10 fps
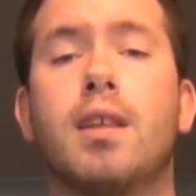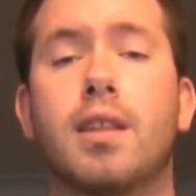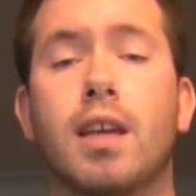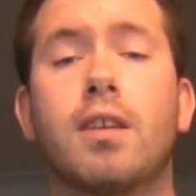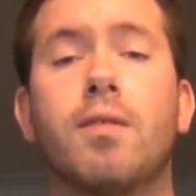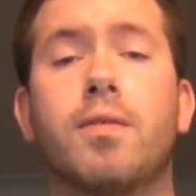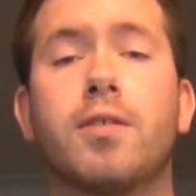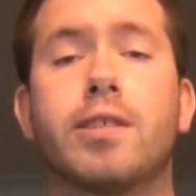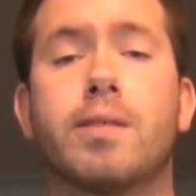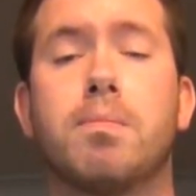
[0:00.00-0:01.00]
Thank you for
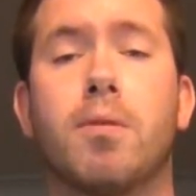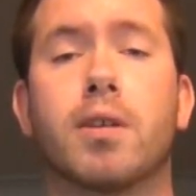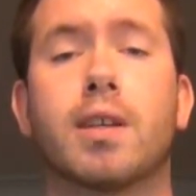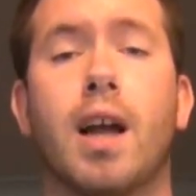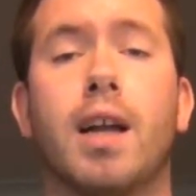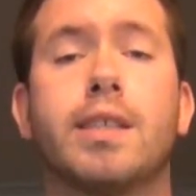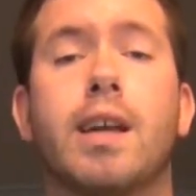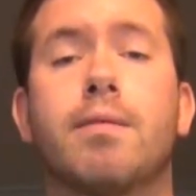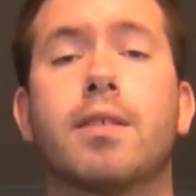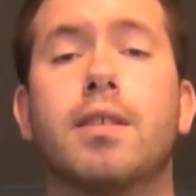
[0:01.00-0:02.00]
your support, guys.
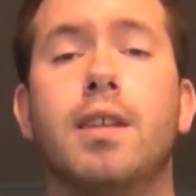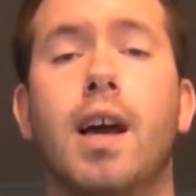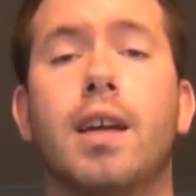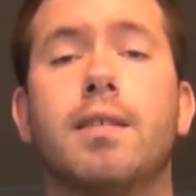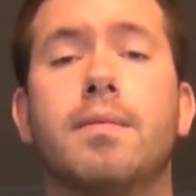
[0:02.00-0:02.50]
Have a good day.